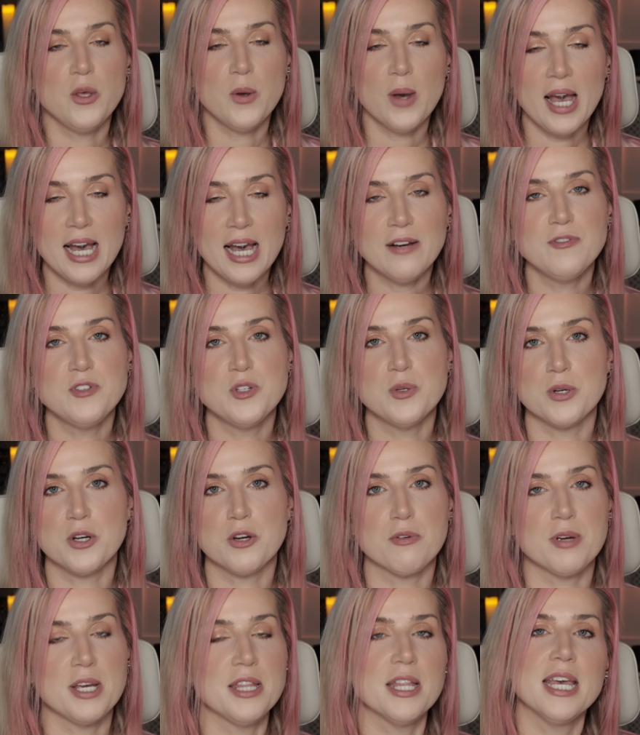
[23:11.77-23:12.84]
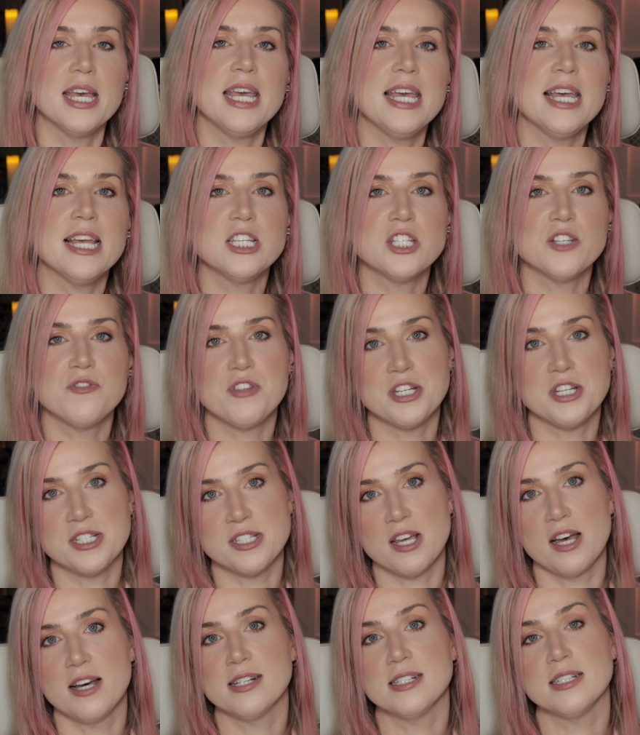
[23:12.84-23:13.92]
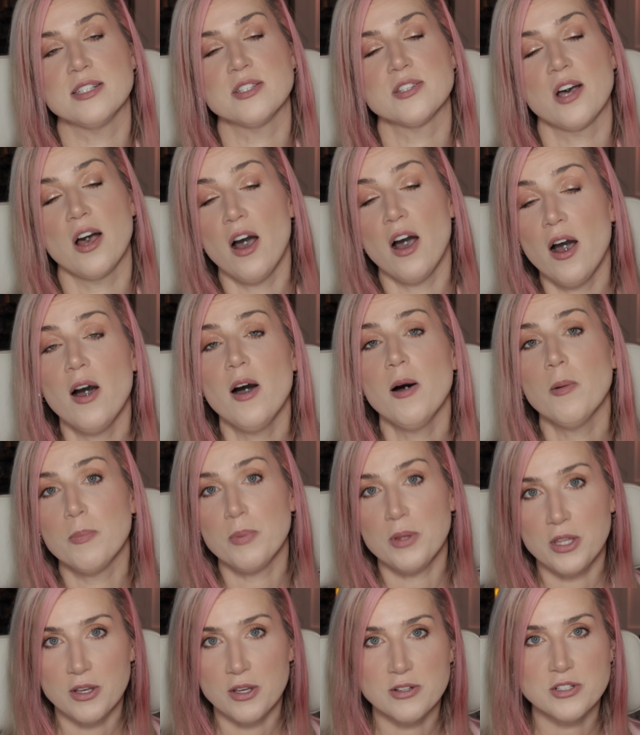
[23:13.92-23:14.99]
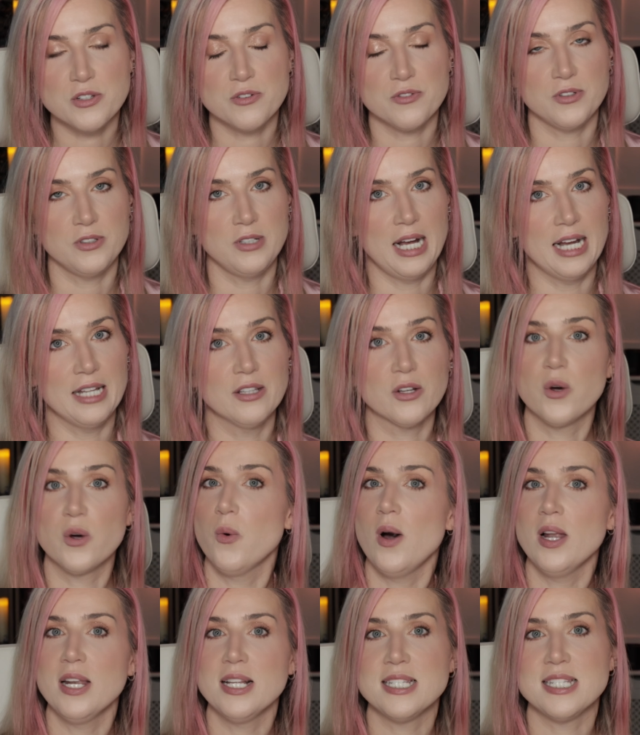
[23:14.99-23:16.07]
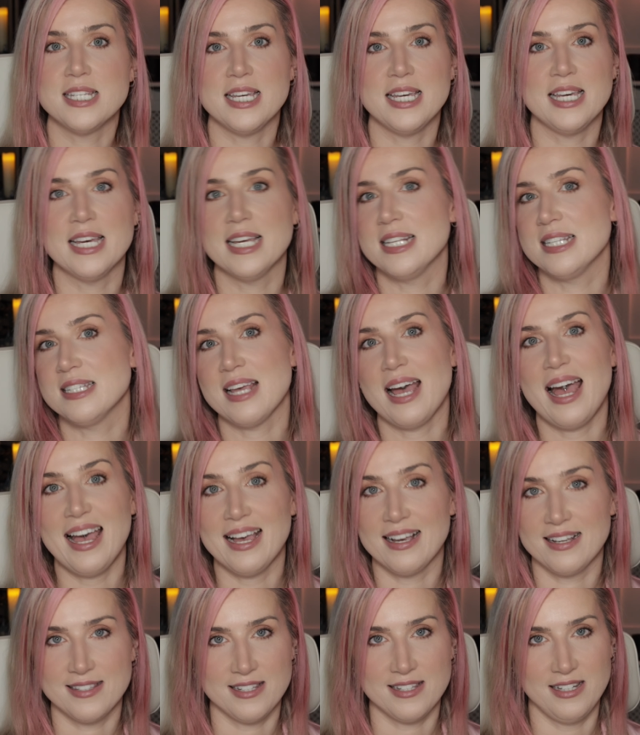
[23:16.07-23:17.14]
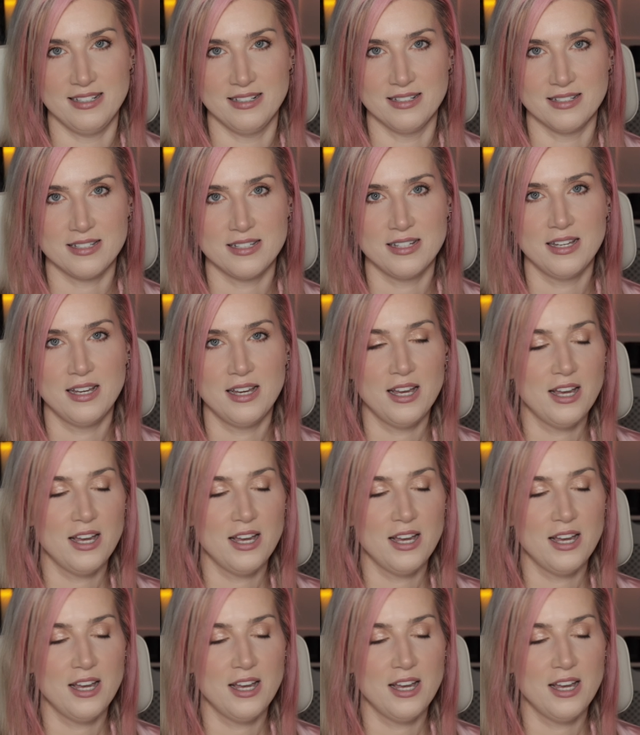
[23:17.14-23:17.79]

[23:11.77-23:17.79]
you have to agree that each of the designs are beautiful and the quality is excellent.